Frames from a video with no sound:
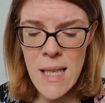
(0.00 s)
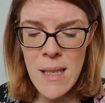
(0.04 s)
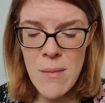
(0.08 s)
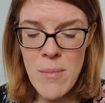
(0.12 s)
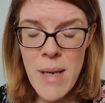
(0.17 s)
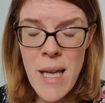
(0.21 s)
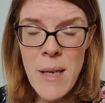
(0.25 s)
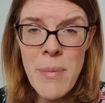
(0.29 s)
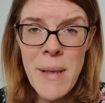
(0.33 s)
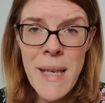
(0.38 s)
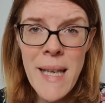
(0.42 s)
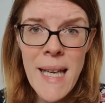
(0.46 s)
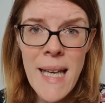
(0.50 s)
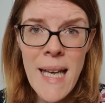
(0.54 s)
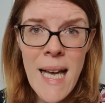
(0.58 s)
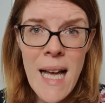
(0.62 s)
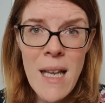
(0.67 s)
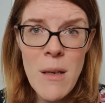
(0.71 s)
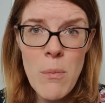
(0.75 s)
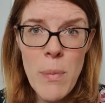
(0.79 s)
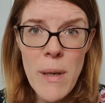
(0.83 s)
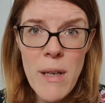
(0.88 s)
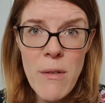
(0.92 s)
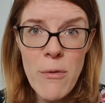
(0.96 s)
Maybe he
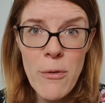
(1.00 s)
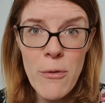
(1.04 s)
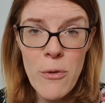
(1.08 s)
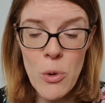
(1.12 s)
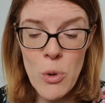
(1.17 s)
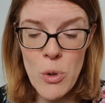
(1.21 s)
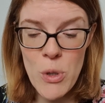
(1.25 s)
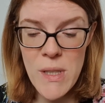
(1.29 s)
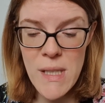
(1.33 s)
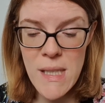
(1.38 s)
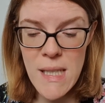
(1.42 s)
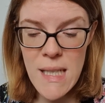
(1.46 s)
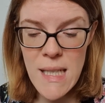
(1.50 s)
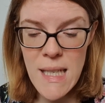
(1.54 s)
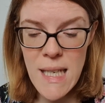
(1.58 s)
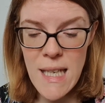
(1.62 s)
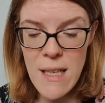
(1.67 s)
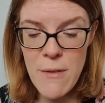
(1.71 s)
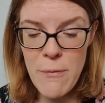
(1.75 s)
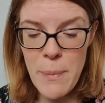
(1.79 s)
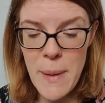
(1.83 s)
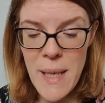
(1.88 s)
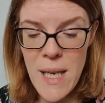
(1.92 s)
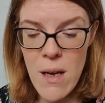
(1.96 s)
had been forced to
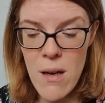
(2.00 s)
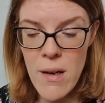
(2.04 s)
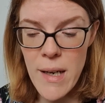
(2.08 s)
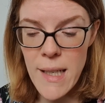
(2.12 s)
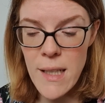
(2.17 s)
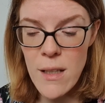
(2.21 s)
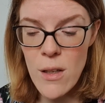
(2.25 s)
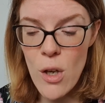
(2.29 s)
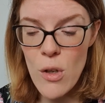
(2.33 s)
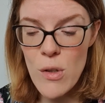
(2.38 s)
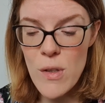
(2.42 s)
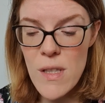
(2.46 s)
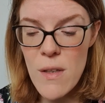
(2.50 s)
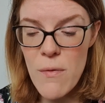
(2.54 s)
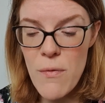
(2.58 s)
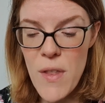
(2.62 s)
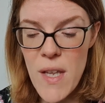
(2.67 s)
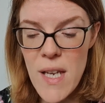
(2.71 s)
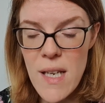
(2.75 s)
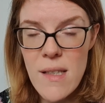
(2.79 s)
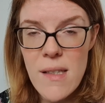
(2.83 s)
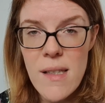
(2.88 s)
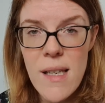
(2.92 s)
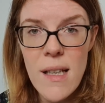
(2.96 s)
leave behind lots of
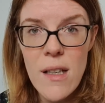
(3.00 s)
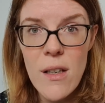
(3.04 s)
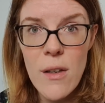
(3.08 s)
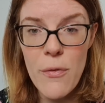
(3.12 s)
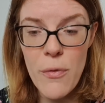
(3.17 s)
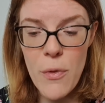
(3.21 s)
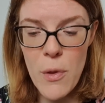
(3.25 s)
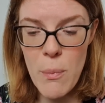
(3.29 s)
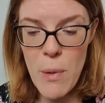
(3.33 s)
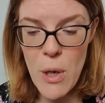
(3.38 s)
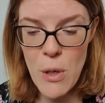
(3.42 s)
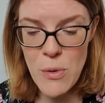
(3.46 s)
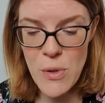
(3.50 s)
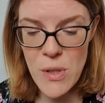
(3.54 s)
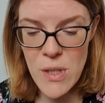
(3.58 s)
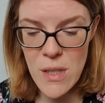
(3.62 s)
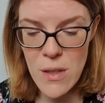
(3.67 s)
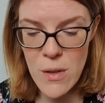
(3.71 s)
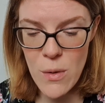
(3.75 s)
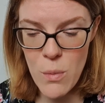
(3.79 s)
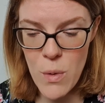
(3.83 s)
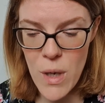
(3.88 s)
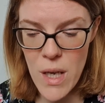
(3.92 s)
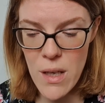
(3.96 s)
things he loved the most
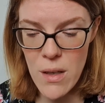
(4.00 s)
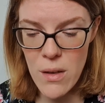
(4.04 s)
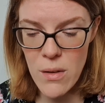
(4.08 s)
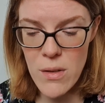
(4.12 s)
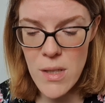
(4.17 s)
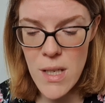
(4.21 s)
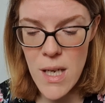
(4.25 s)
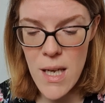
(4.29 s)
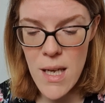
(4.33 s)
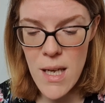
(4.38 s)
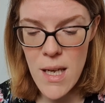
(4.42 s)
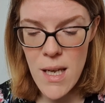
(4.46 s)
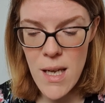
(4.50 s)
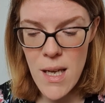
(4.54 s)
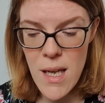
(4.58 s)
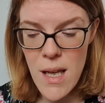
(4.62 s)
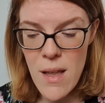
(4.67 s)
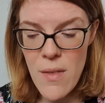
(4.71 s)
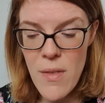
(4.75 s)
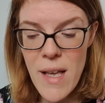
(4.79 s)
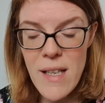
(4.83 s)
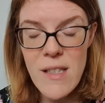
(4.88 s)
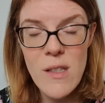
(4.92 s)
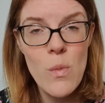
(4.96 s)
in the world,
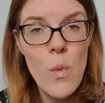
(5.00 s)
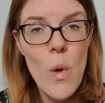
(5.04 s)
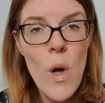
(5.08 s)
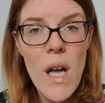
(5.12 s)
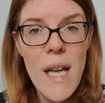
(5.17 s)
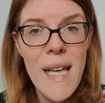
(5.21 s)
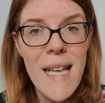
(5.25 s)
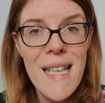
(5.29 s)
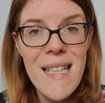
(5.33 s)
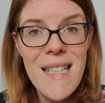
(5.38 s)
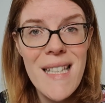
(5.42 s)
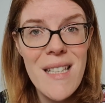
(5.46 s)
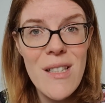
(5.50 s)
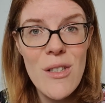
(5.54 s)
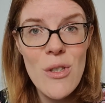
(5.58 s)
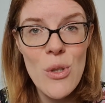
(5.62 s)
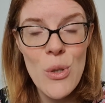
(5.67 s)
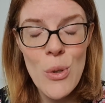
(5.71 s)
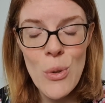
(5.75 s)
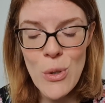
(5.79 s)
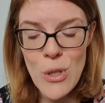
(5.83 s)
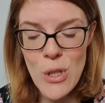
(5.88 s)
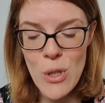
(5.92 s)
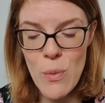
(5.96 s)
and that's why he didn't
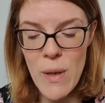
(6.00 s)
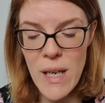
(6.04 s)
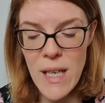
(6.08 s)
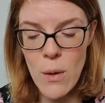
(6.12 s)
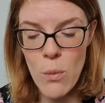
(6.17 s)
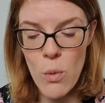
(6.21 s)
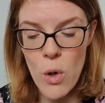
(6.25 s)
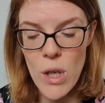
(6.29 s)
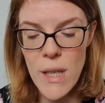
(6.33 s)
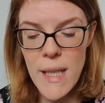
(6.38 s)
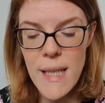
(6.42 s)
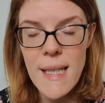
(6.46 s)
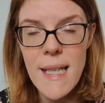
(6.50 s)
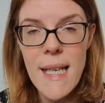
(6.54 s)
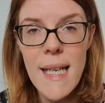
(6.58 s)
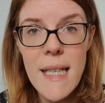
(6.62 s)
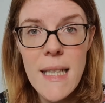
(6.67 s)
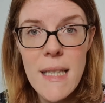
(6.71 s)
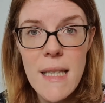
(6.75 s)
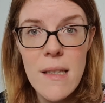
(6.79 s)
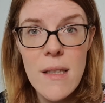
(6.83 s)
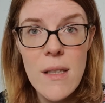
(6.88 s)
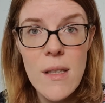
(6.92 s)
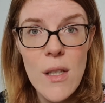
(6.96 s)
talk to anyone and
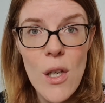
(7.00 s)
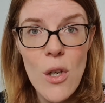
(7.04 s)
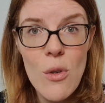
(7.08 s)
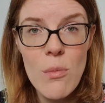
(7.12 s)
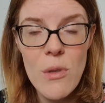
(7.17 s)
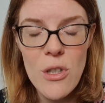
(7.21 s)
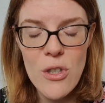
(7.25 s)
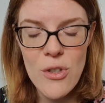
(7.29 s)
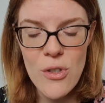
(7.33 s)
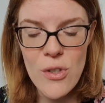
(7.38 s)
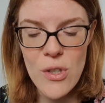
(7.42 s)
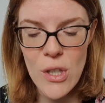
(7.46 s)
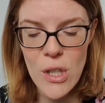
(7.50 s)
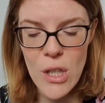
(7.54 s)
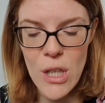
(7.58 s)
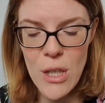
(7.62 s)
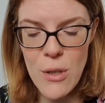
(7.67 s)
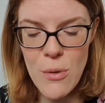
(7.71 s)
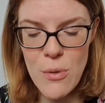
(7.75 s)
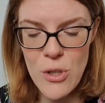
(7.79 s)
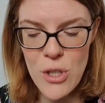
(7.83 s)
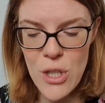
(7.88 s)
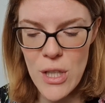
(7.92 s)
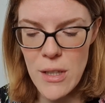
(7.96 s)
needed so much
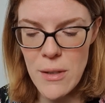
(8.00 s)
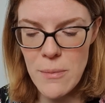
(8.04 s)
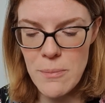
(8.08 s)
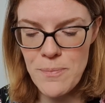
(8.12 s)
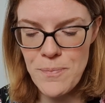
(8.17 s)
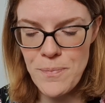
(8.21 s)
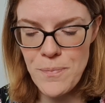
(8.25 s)
seclusion.